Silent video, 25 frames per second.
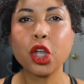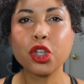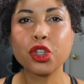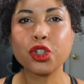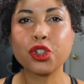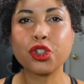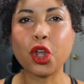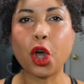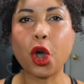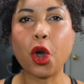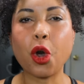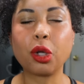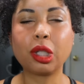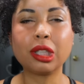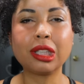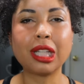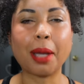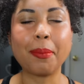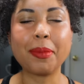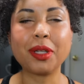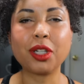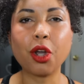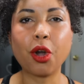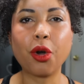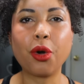So
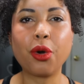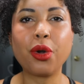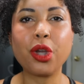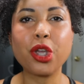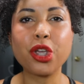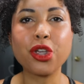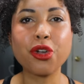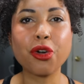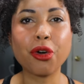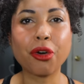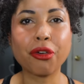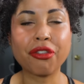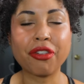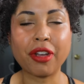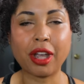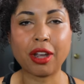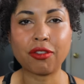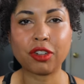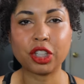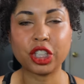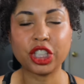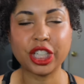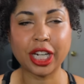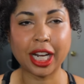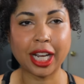let me know your
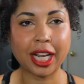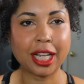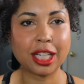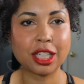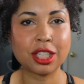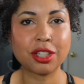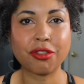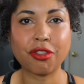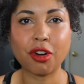favorite shades